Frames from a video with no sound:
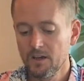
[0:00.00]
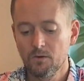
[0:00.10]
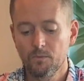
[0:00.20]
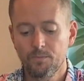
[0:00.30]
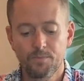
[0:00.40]

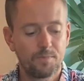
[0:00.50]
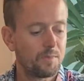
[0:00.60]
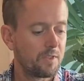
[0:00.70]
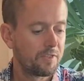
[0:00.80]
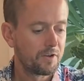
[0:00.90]
Now,
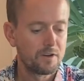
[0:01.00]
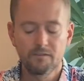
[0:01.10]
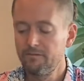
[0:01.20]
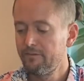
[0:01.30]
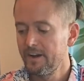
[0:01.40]
in the
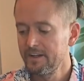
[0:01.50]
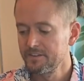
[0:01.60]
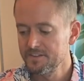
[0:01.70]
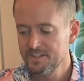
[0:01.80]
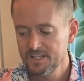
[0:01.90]
third and
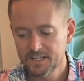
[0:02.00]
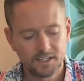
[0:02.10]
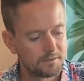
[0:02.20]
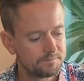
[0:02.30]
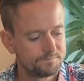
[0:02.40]
final
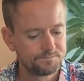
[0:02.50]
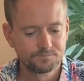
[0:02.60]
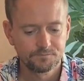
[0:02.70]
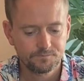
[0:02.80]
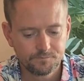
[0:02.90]
scene,
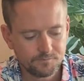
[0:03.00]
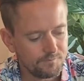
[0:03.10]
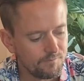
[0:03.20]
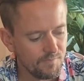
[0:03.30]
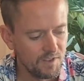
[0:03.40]

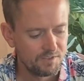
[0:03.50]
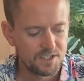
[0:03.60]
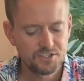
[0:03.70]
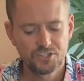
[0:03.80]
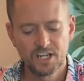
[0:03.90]

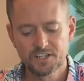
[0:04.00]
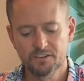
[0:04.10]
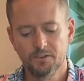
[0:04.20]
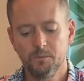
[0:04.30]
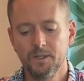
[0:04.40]
things
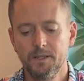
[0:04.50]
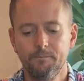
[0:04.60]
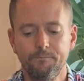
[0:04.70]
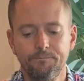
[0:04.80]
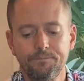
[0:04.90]
change a little
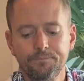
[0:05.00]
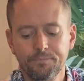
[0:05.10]
bit.